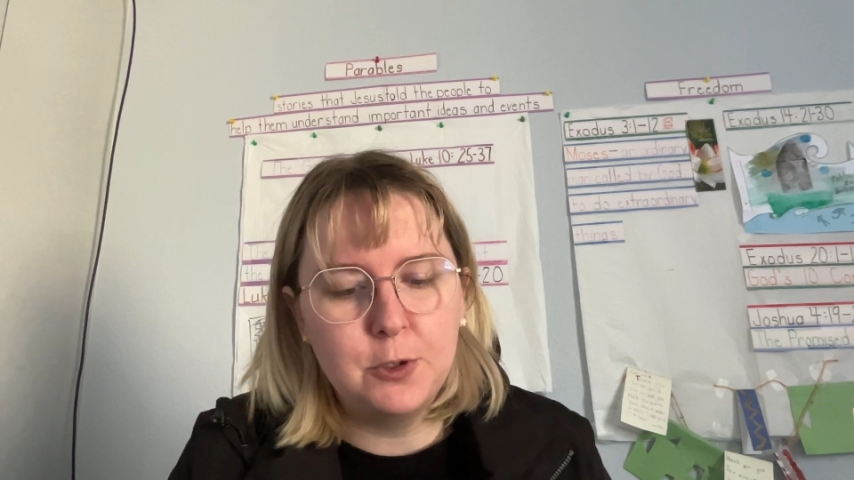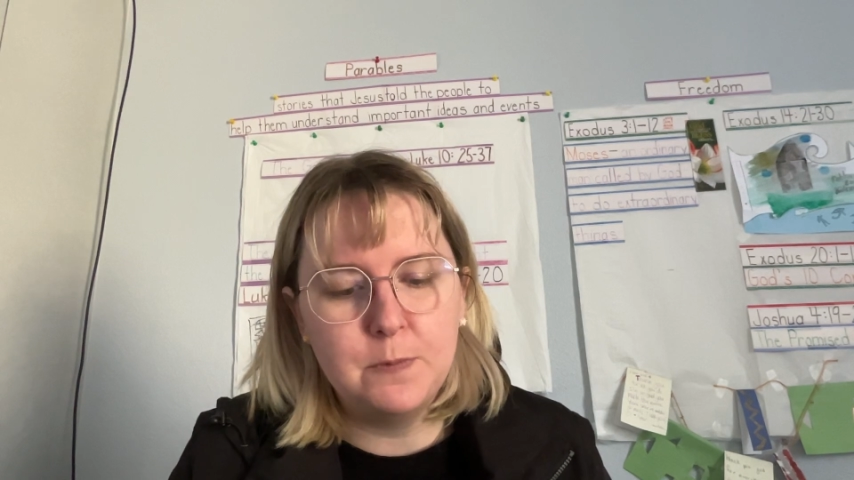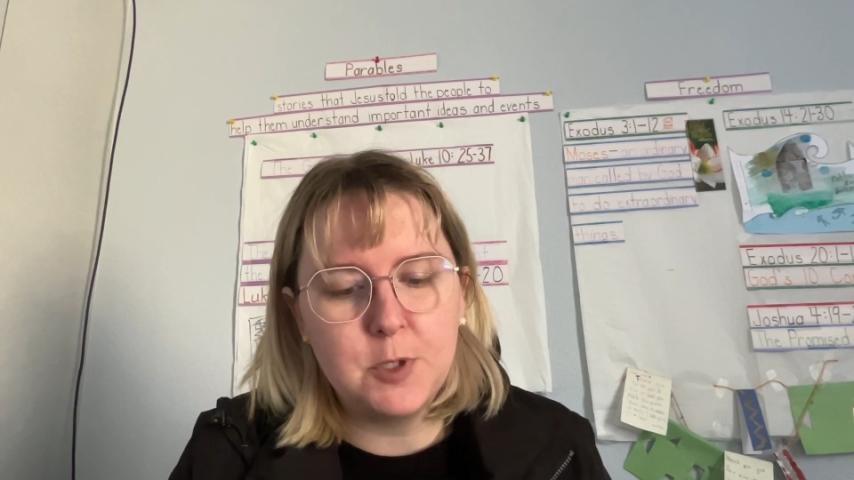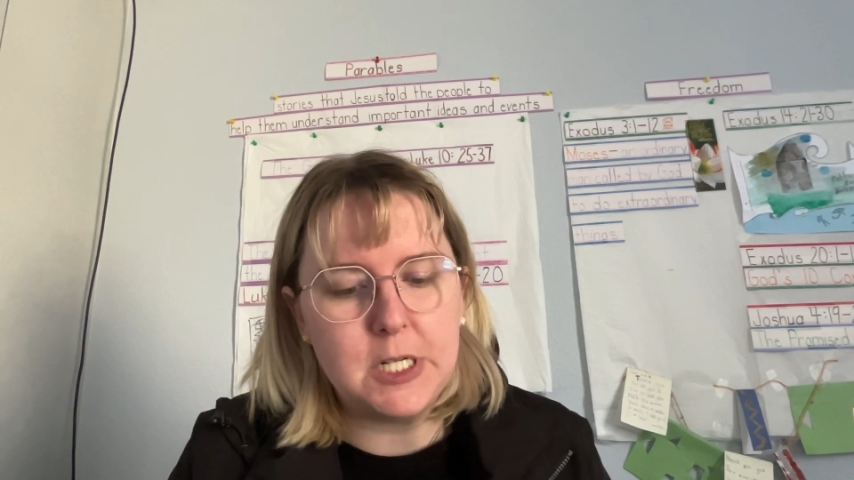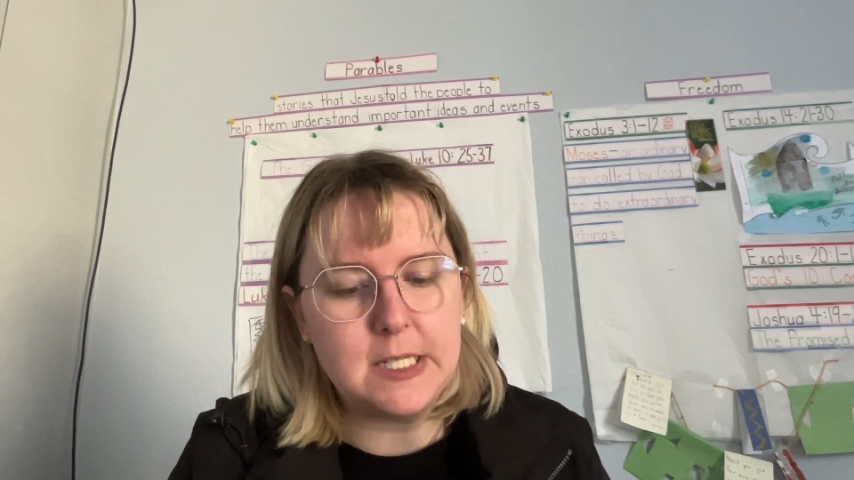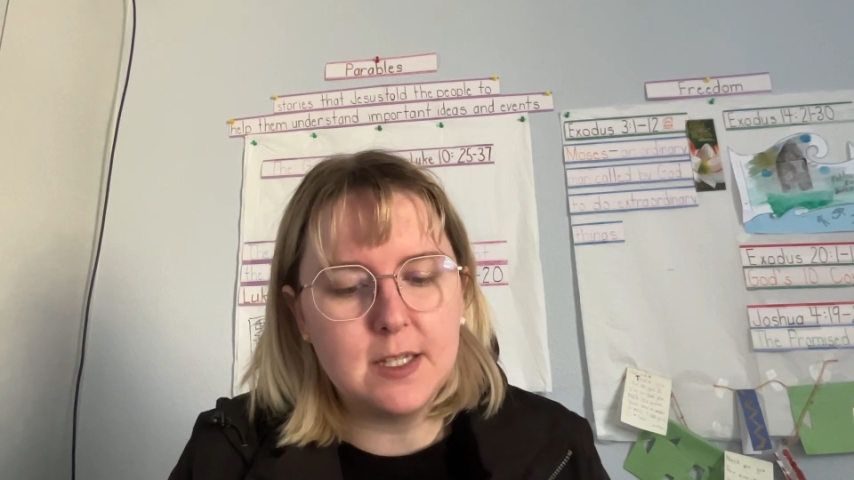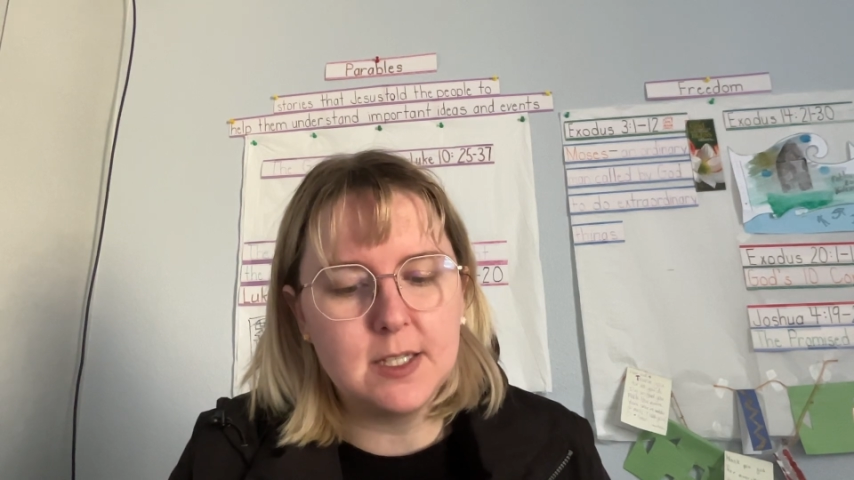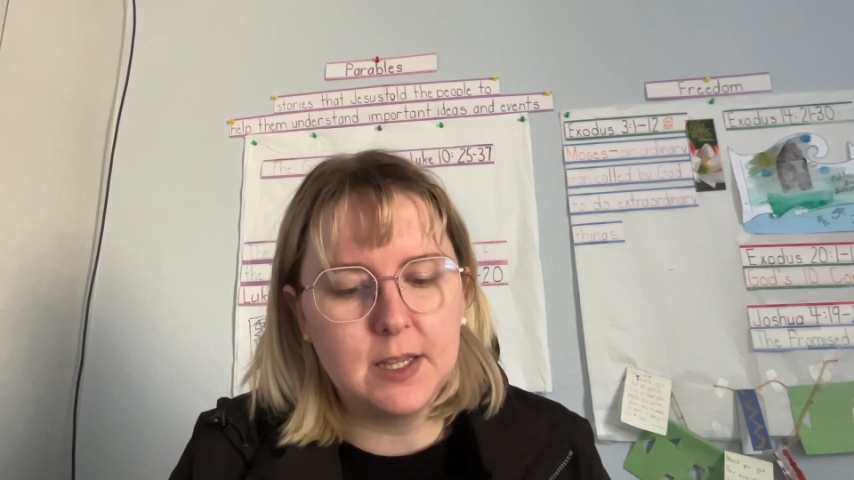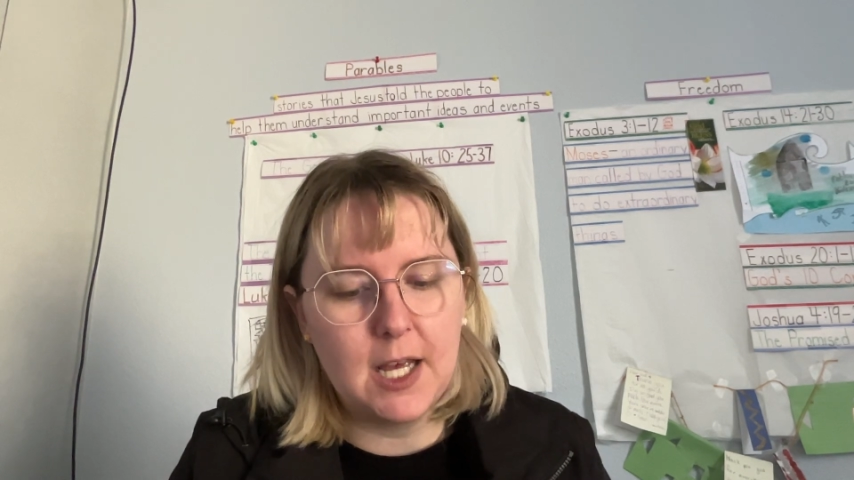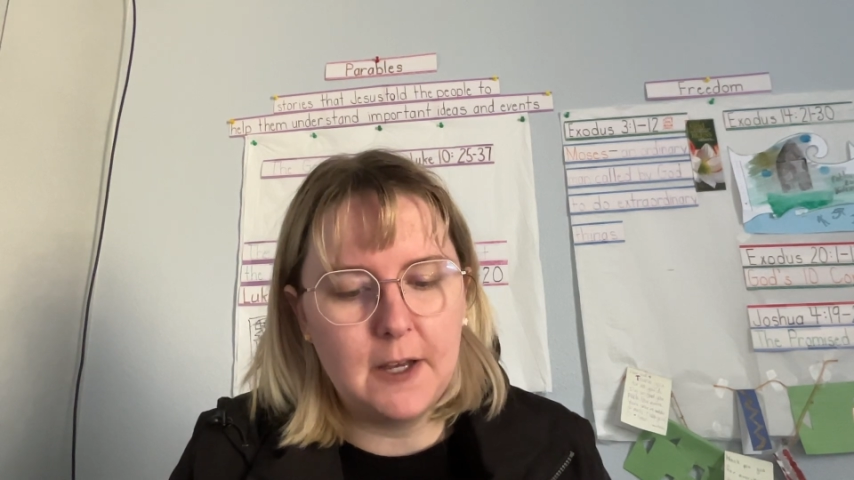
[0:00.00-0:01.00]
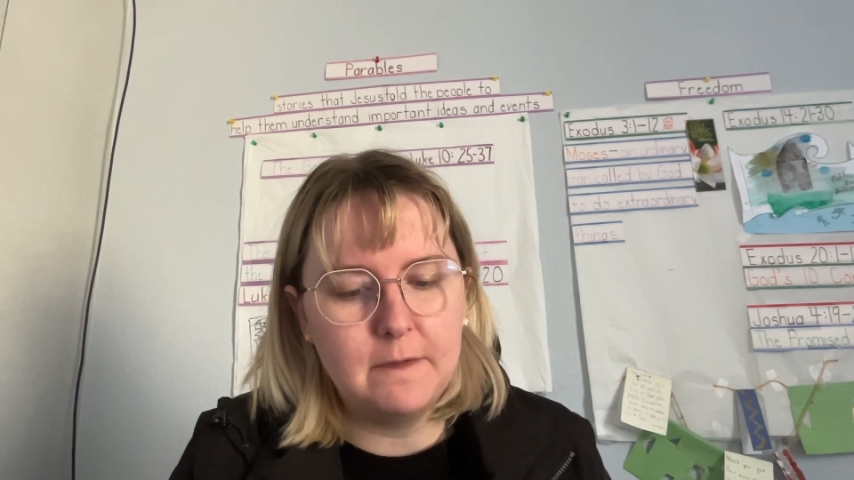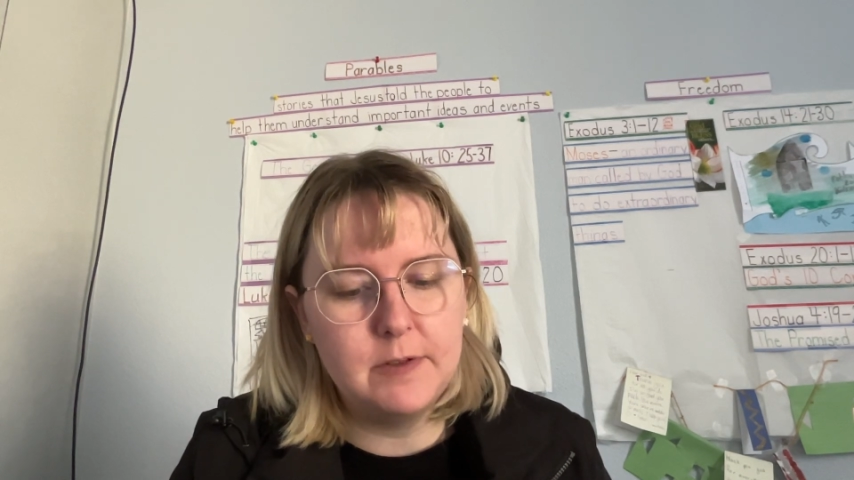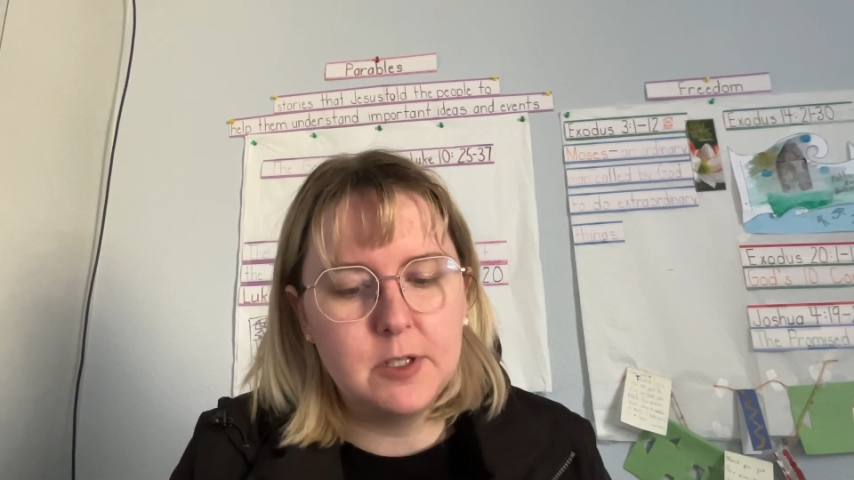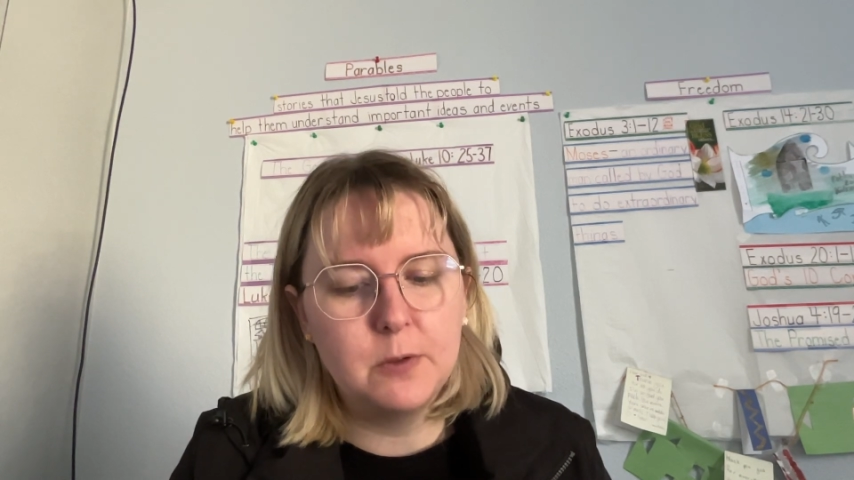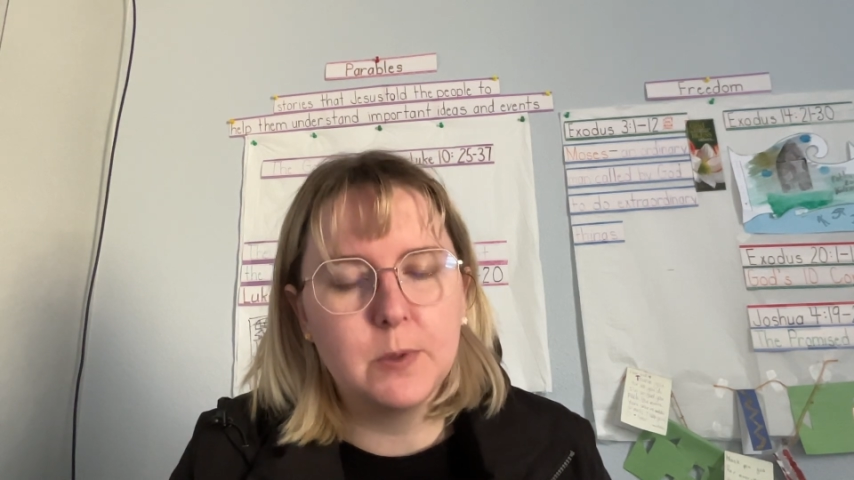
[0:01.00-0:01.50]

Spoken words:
whom Jesus loved,